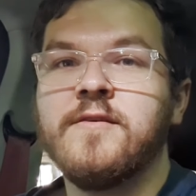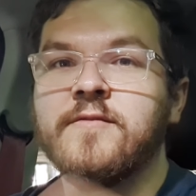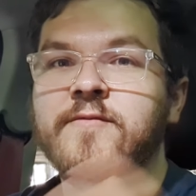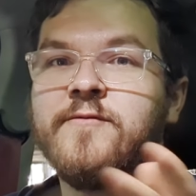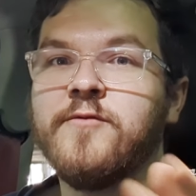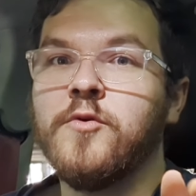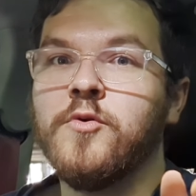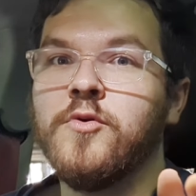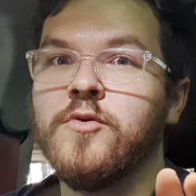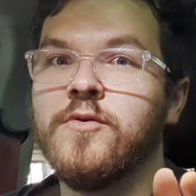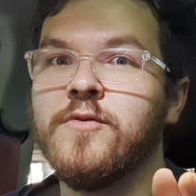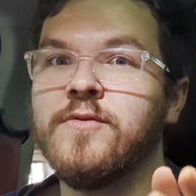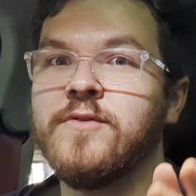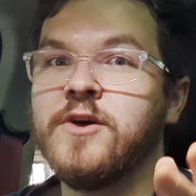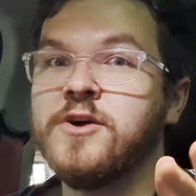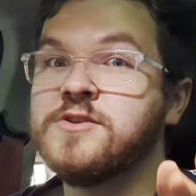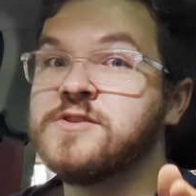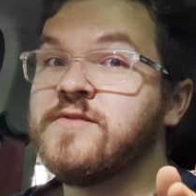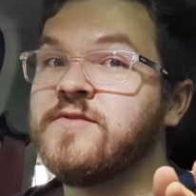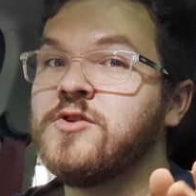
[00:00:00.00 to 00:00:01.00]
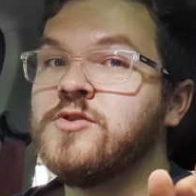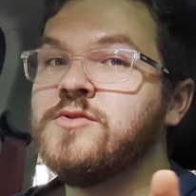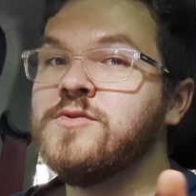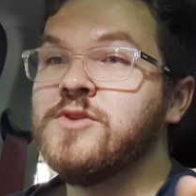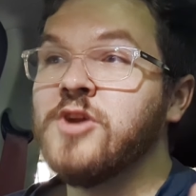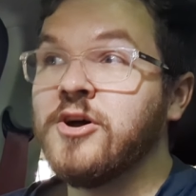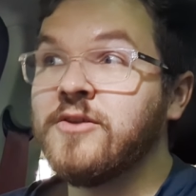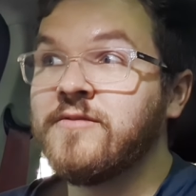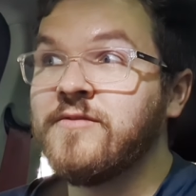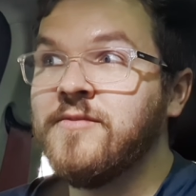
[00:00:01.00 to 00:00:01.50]
For those of you
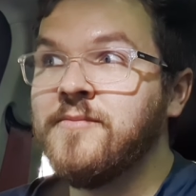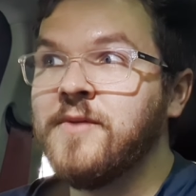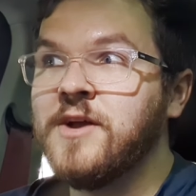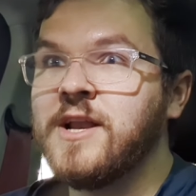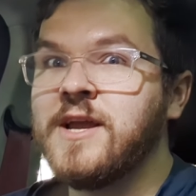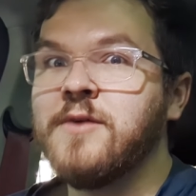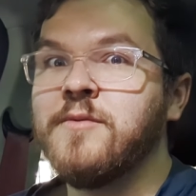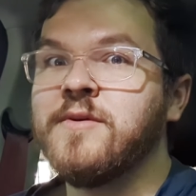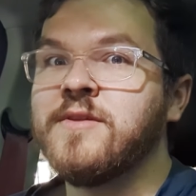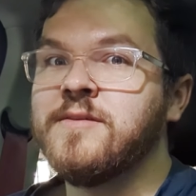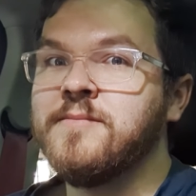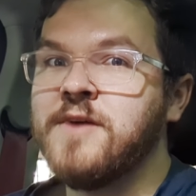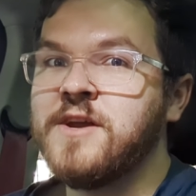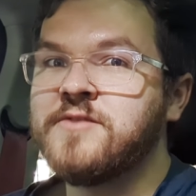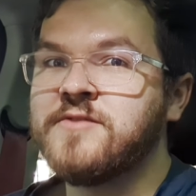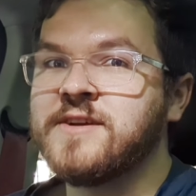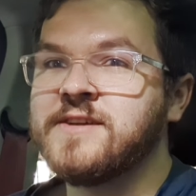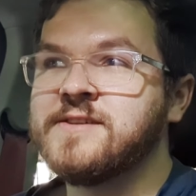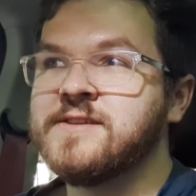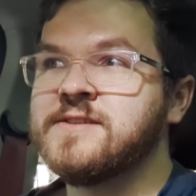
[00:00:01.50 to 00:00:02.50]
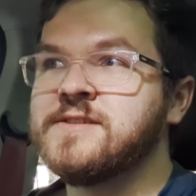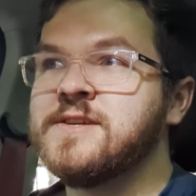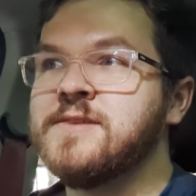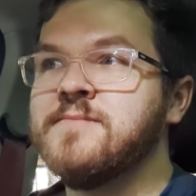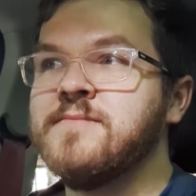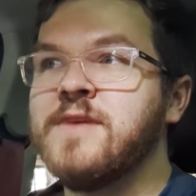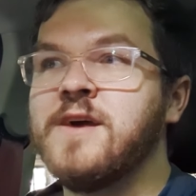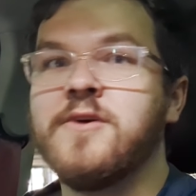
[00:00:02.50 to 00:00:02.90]
not familiar with the metric system,